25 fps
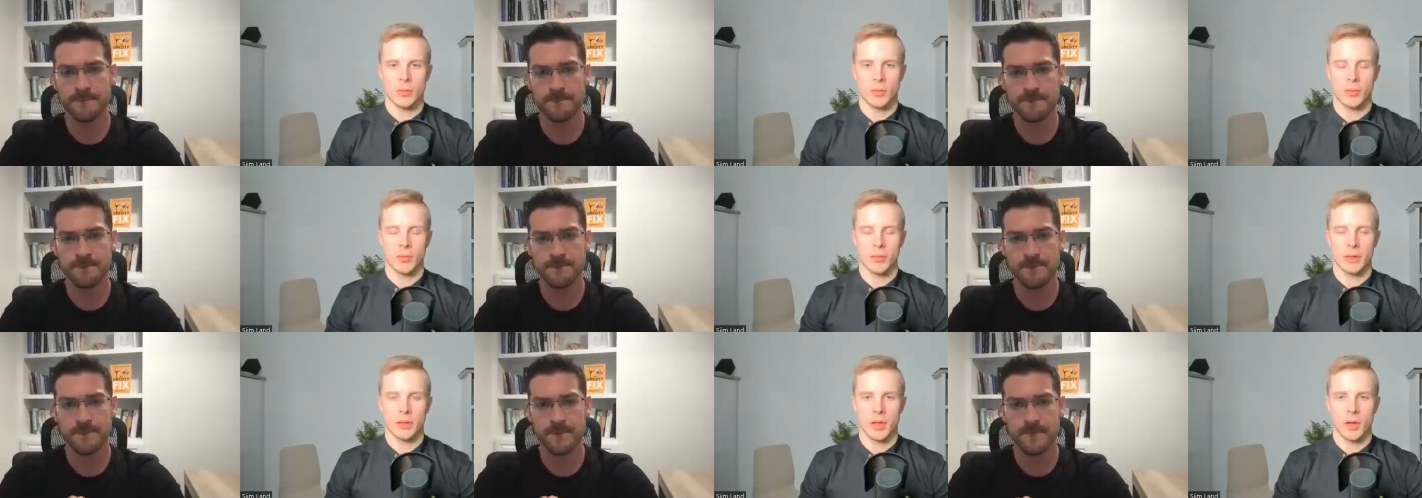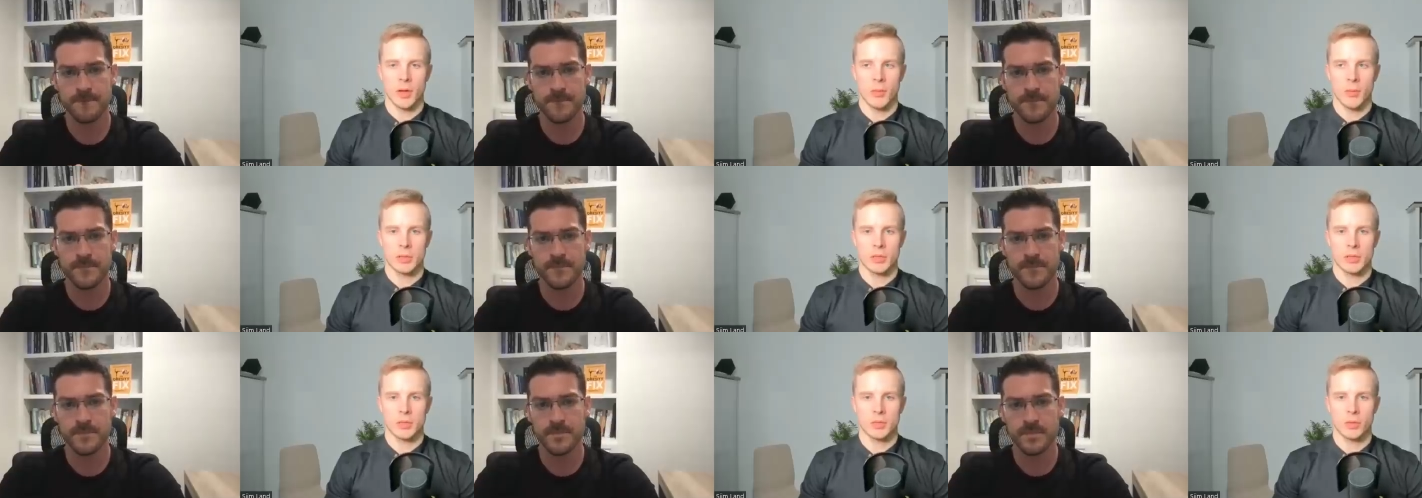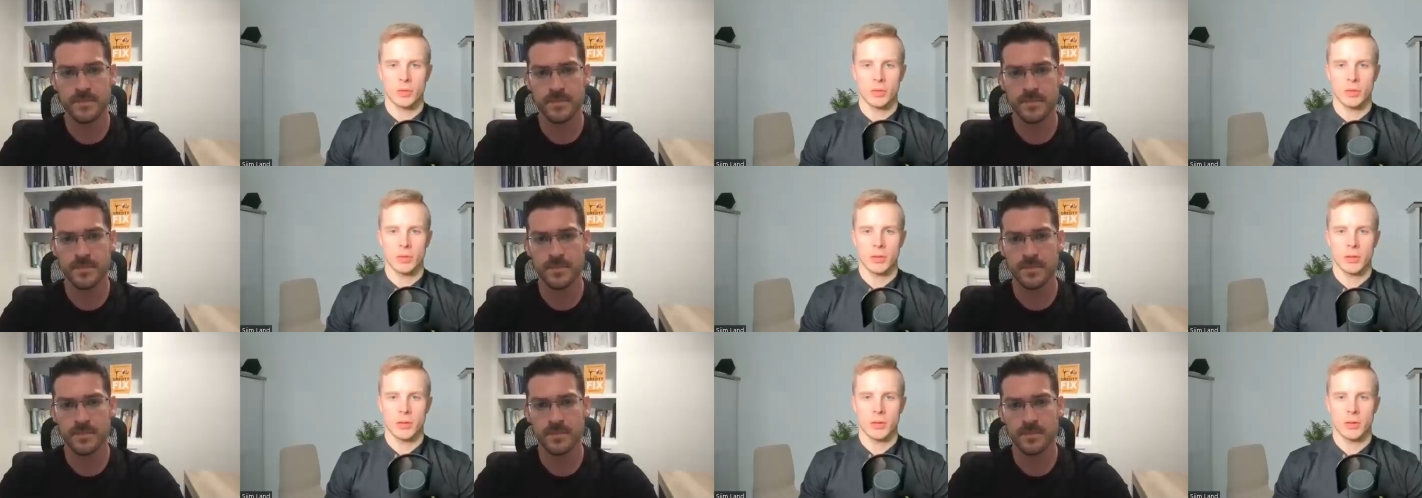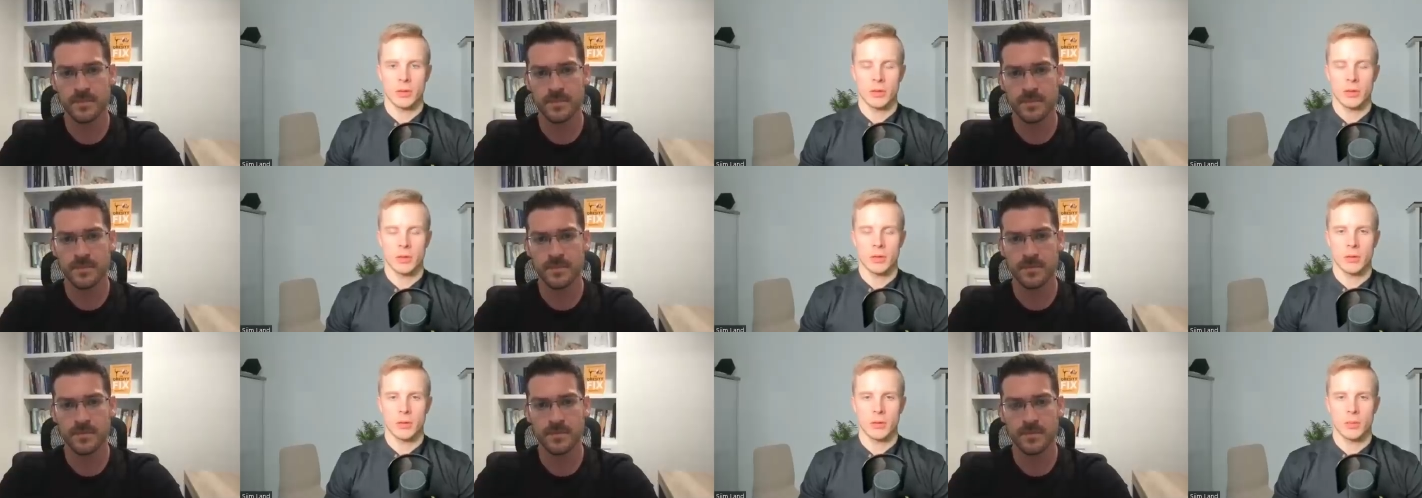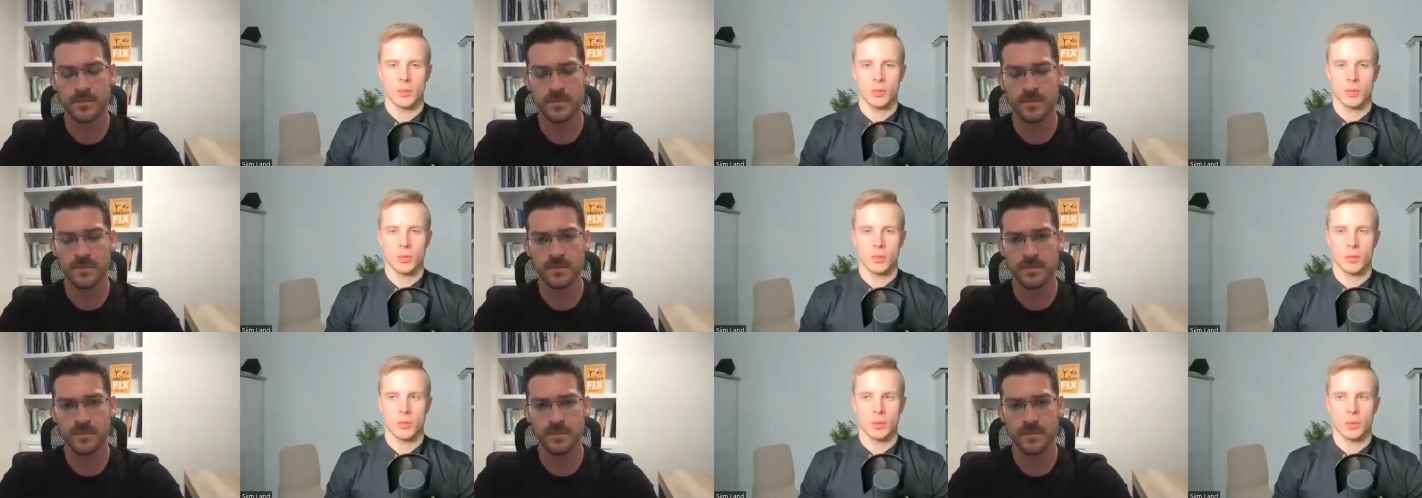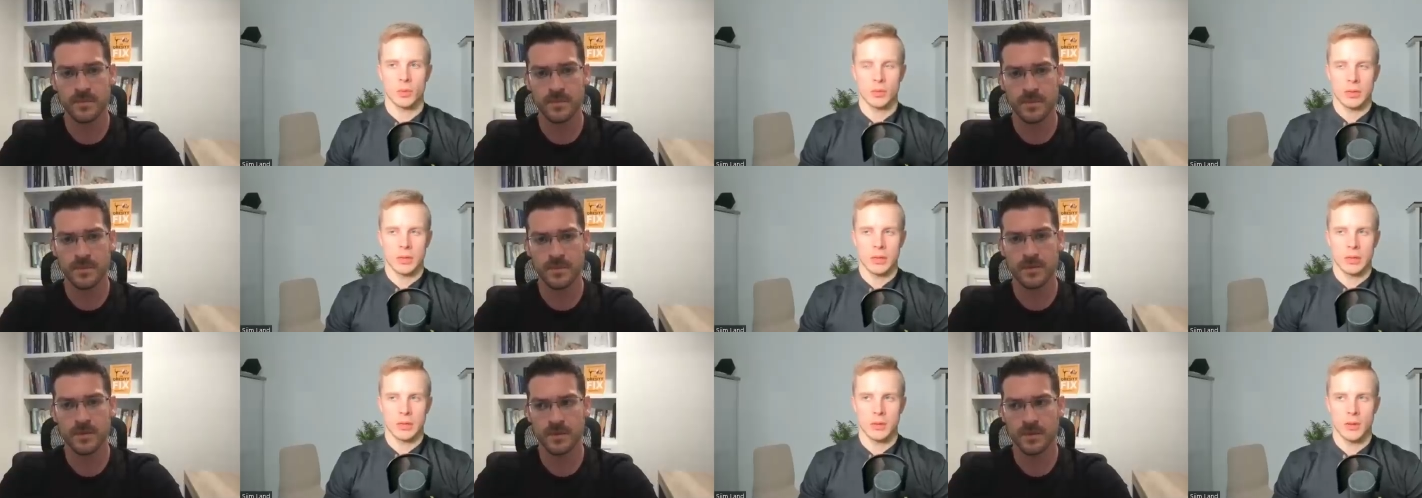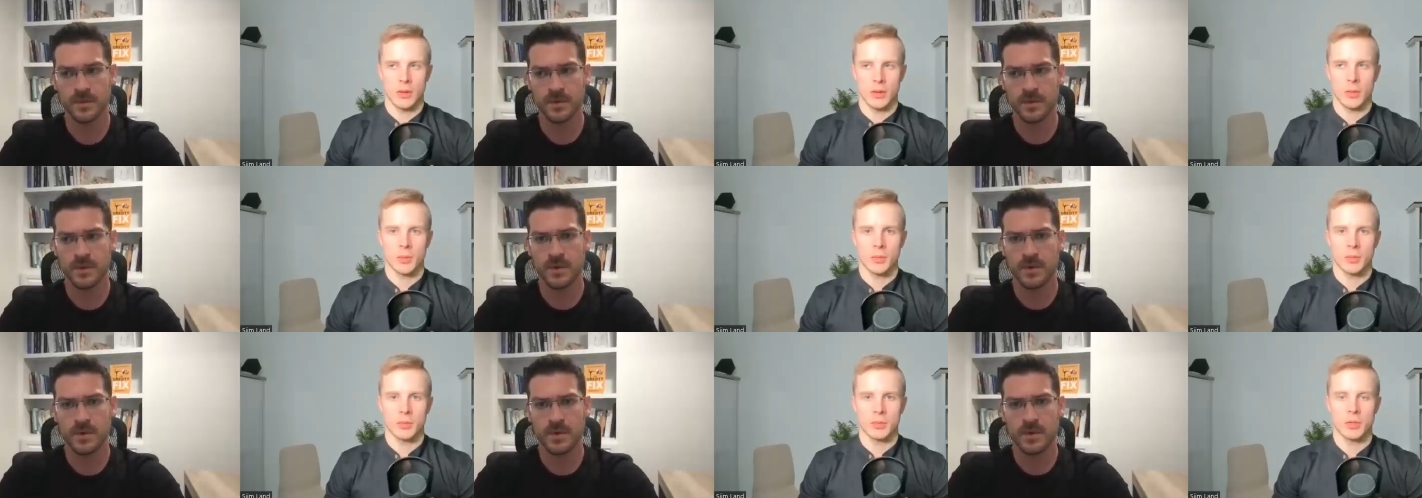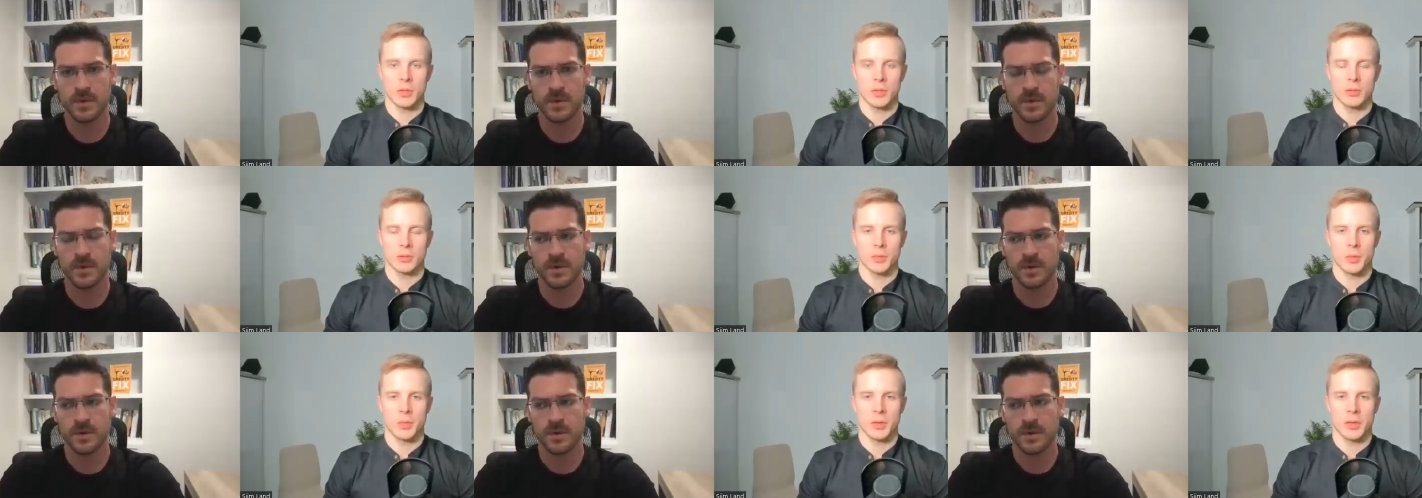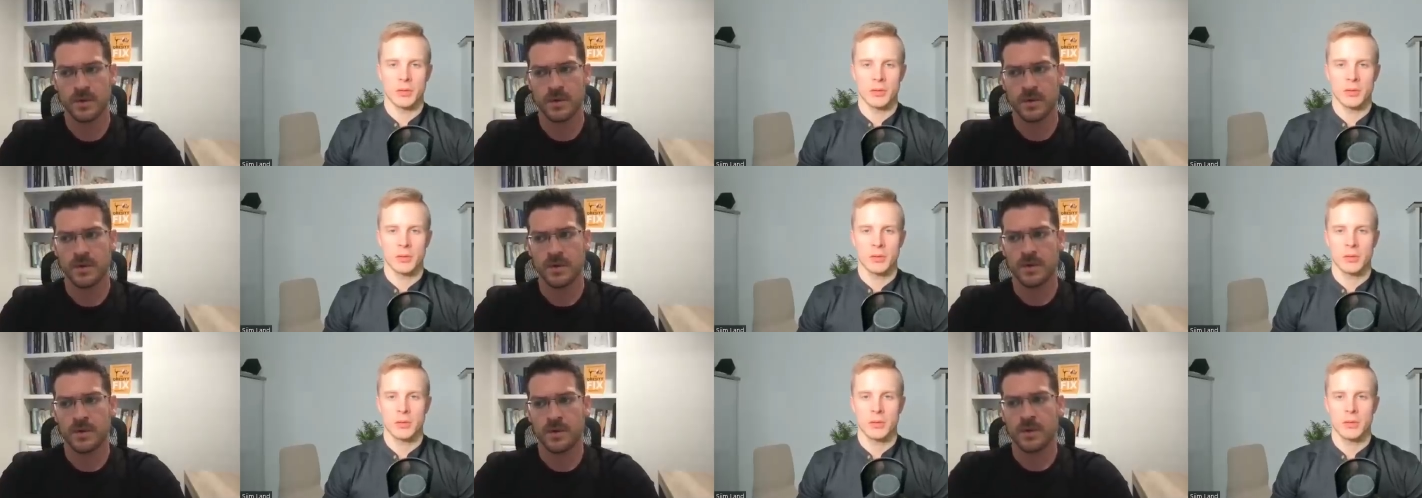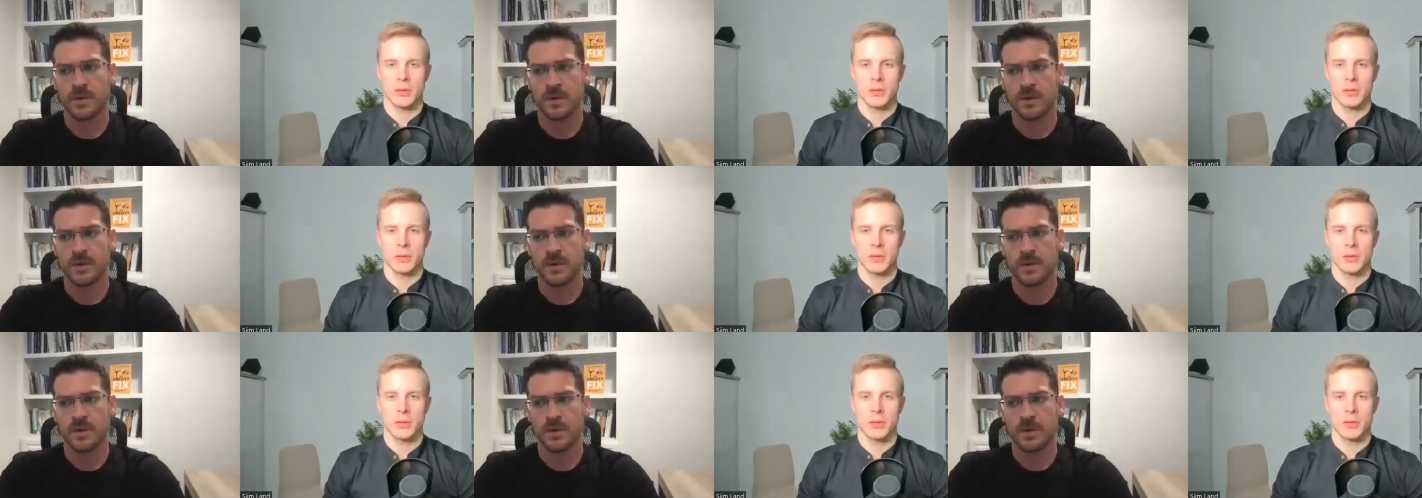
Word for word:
Speaker 1: supplement, how much would uh, would like the optimal dose be?